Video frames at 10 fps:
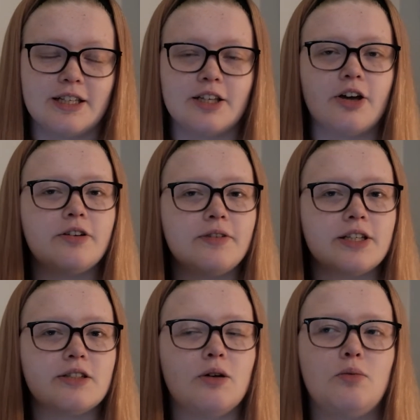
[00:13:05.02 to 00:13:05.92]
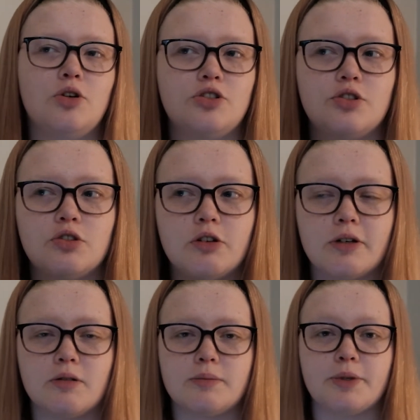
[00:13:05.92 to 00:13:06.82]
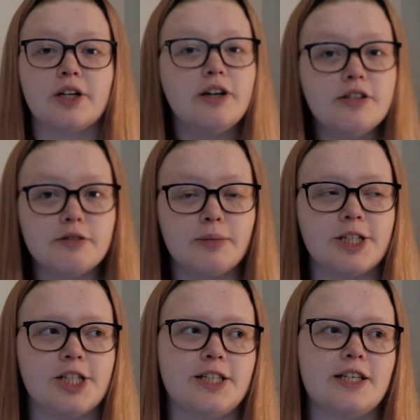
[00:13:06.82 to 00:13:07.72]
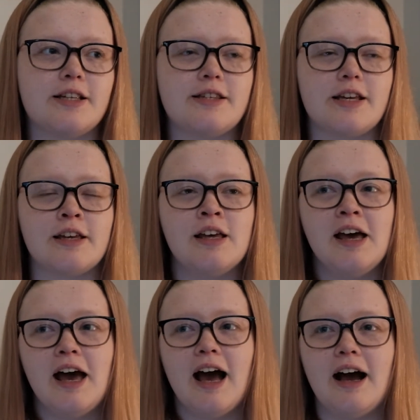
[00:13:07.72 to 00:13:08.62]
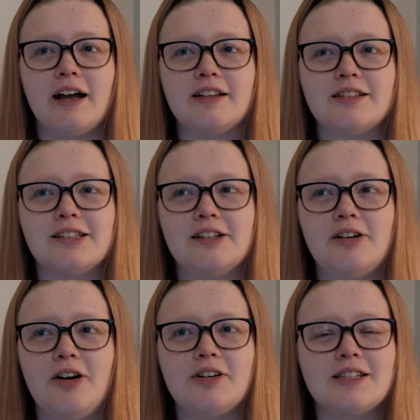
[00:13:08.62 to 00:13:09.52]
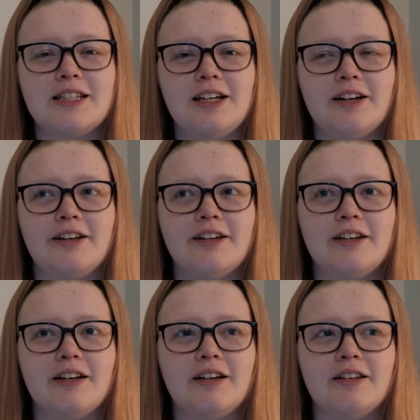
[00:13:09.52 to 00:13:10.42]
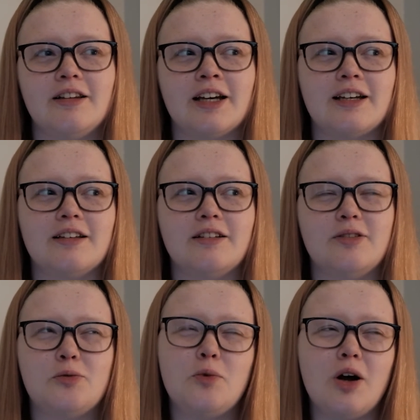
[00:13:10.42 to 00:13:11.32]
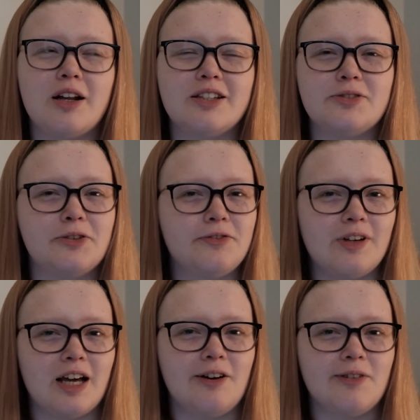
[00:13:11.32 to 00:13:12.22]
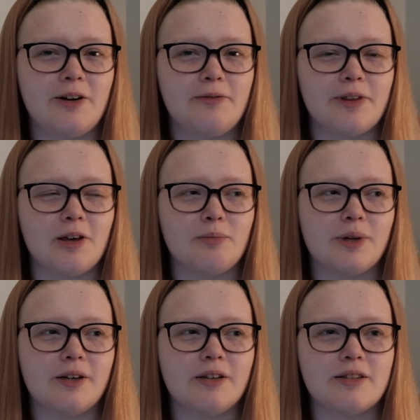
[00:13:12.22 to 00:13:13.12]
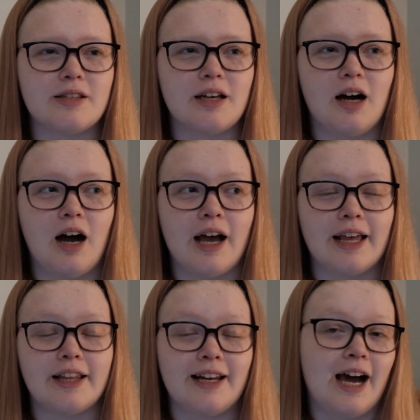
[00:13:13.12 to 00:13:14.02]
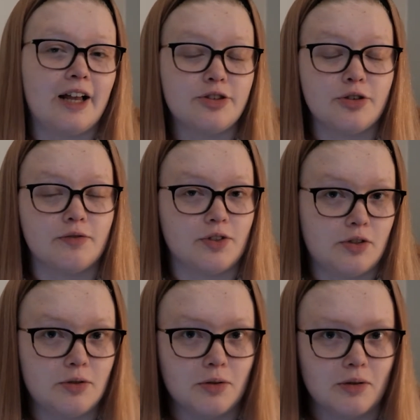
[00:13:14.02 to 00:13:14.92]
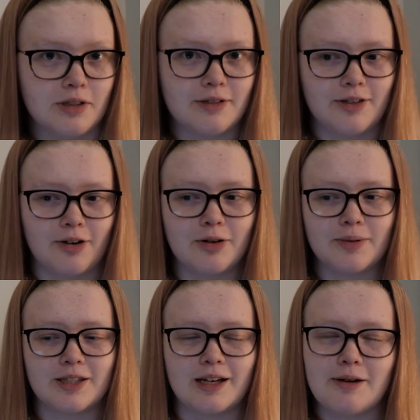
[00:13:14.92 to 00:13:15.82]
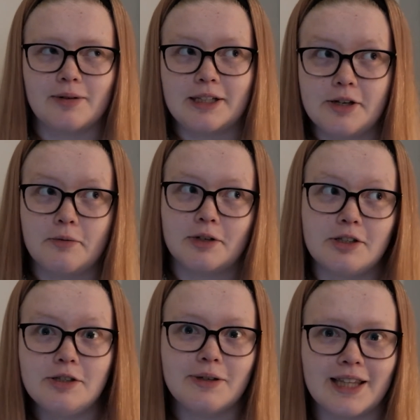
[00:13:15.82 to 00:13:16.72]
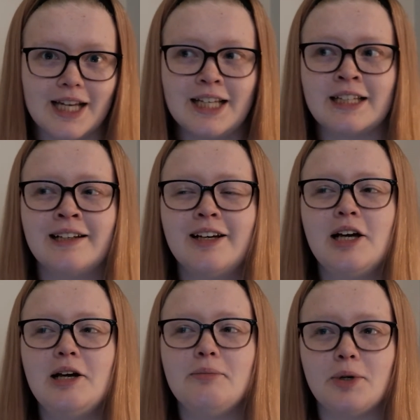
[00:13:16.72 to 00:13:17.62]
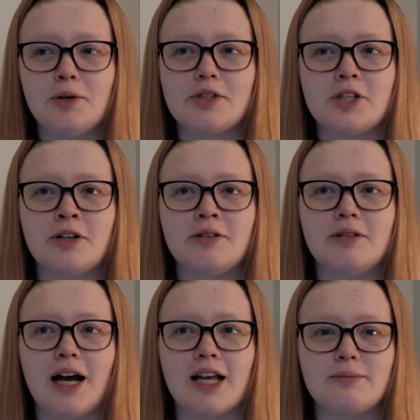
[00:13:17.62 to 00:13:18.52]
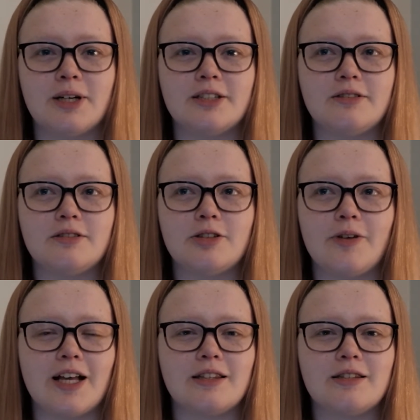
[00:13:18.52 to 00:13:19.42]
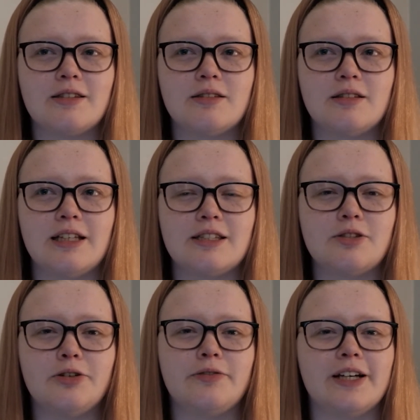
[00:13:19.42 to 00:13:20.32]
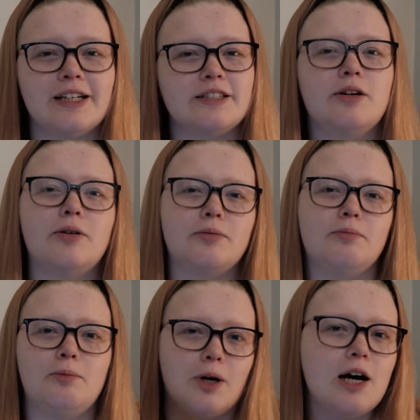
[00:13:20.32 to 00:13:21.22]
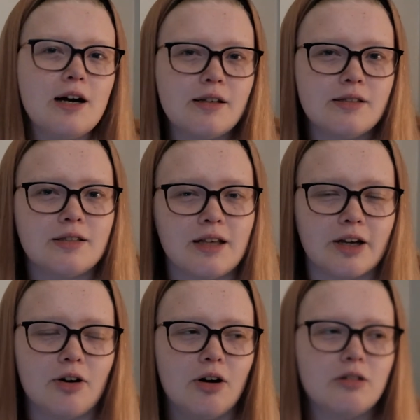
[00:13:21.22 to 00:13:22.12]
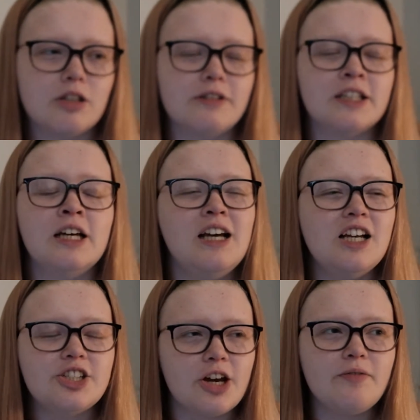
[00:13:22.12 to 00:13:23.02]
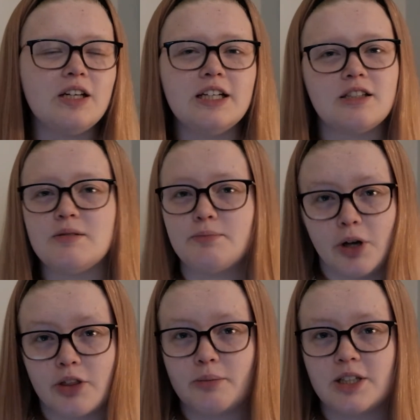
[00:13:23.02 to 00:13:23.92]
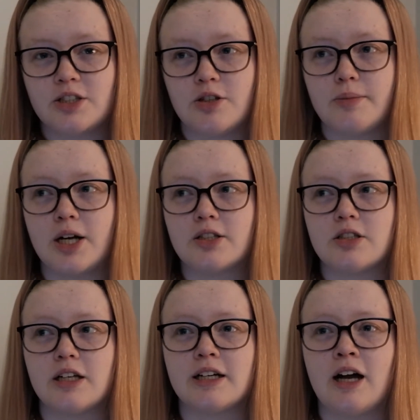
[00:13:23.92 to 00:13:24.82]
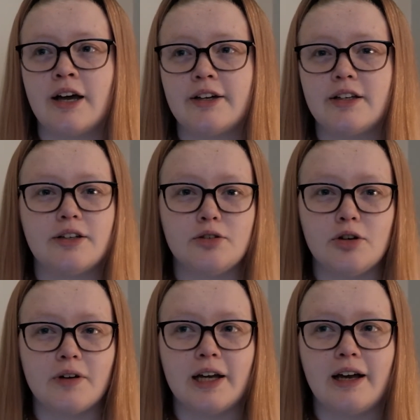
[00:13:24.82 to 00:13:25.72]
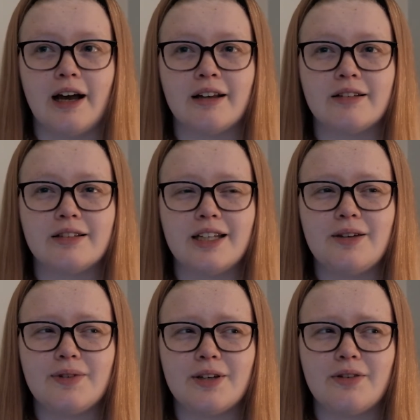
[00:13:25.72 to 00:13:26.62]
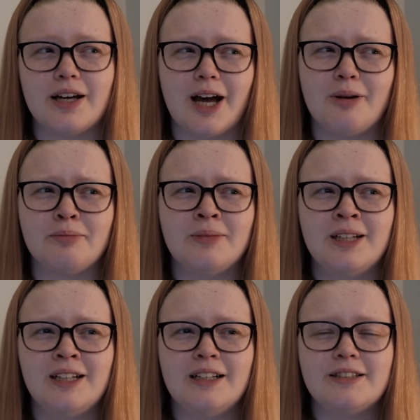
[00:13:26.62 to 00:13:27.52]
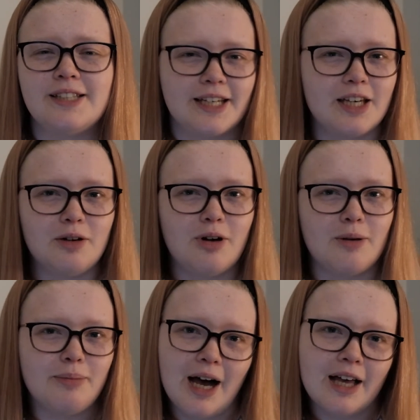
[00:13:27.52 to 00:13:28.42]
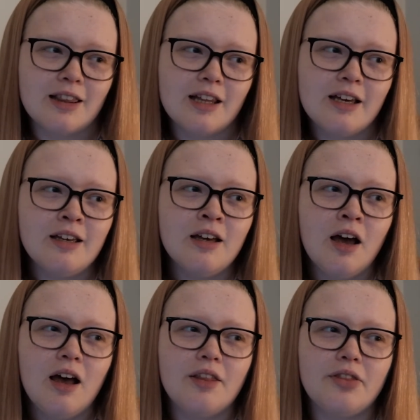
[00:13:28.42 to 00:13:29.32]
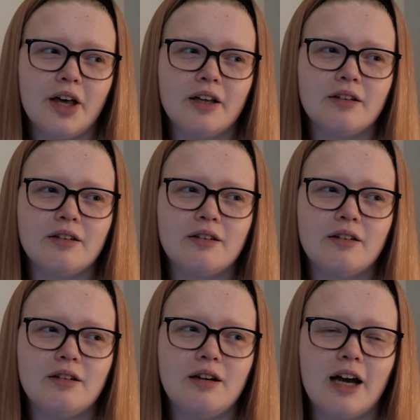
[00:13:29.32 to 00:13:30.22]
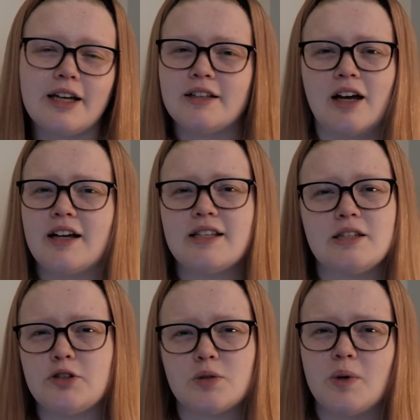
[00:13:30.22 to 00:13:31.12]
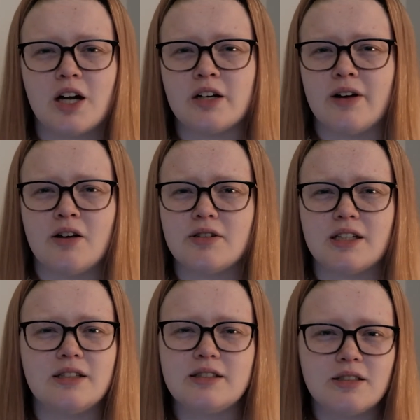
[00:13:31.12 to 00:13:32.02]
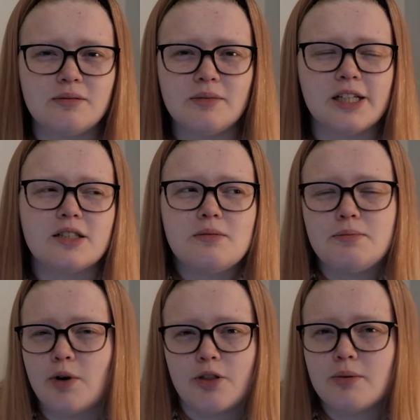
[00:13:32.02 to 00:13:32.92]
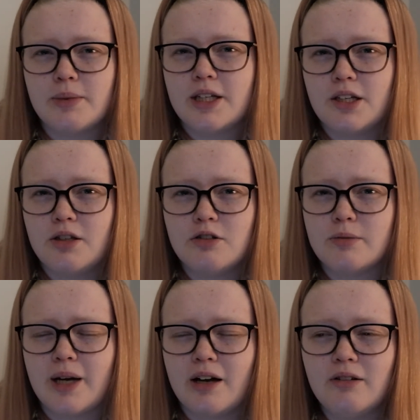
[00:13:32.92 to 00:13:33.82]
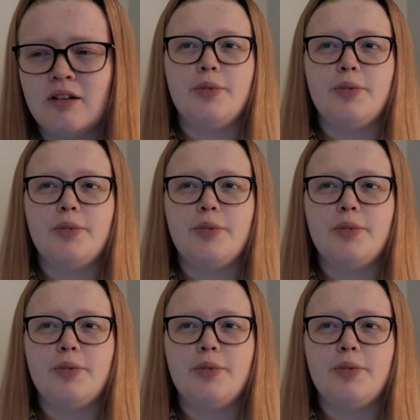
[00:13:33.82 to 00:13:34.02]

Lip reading: The only reason I was drawing was because of my GCSE, and honestly, I sort of fell out of love with it because I then had to for school, and so I was like, well, I don't want to do it then. But also, as my Tourette's, it's sort of like it's gotten worse as I got older, and generally it doesn't bother me too much. Like, I can ignore it, and even if I am ticking quite badly, then I can still just work around it, and it doesn't bother me a huge amount.